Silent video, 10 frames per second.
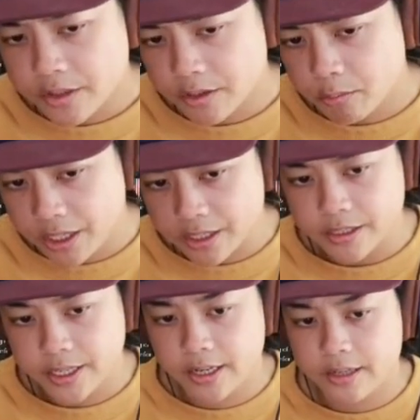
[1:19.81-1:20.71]
that he can
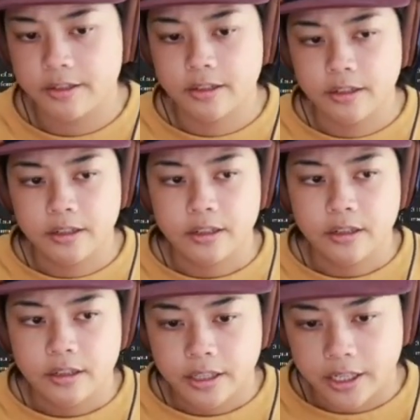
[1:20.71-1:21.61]
taste
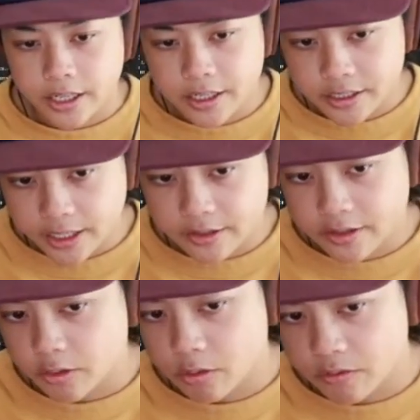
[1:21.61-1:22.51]

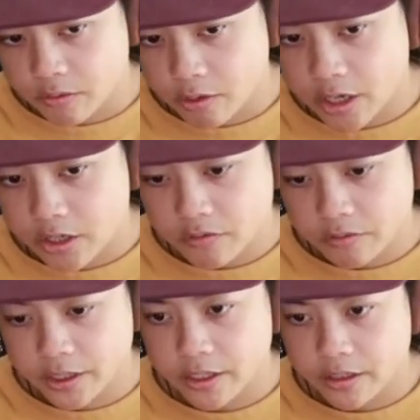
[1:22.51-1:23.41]
this sort of crash and
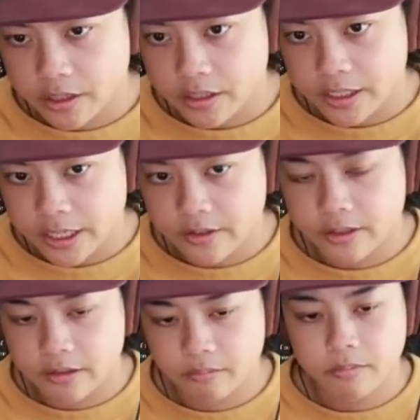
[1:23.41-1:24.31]
flick. He can taste
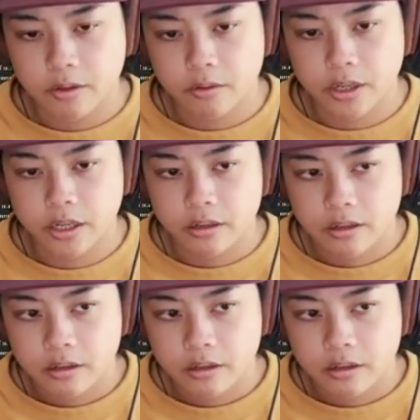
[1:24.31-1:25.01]
it, okay?